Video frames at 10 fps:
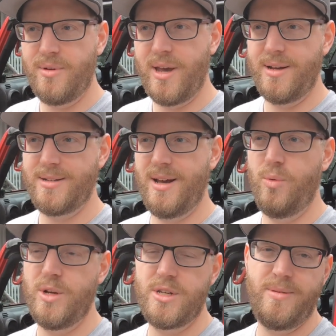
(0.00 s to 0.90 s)
can't tell
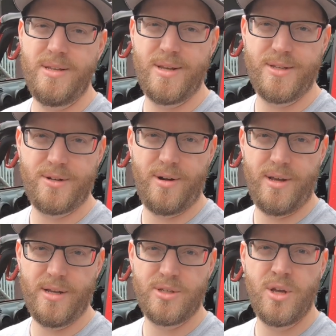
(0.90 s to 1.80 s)
which speed sensor it
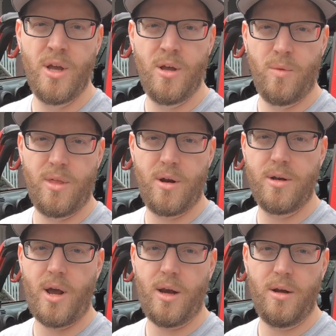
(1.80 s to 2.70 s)
is without a
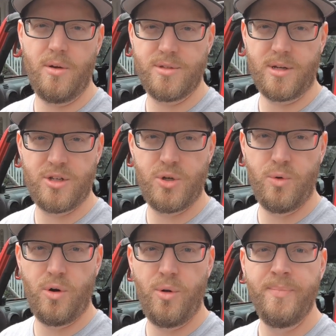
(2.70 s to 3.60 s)
diagnostic
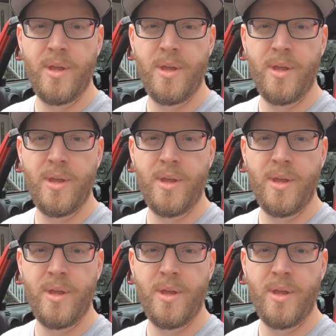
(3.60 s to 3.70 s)
tool.